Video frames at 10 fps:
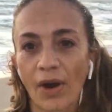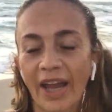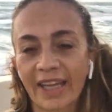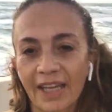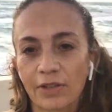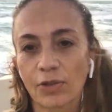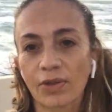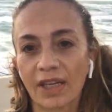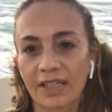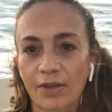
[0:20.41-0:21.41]
or I can do
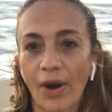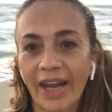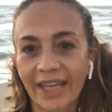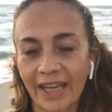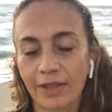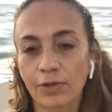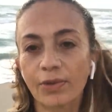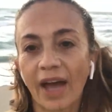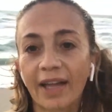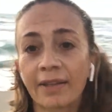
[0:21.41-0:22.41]
this, or I can do
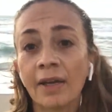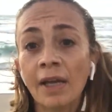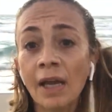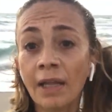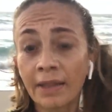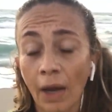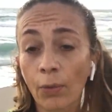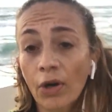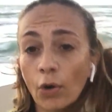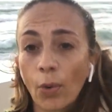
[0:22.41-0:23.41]
that, that
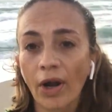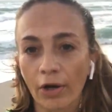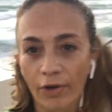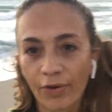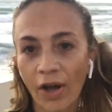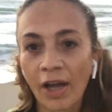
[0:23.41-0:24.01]
we're aware of.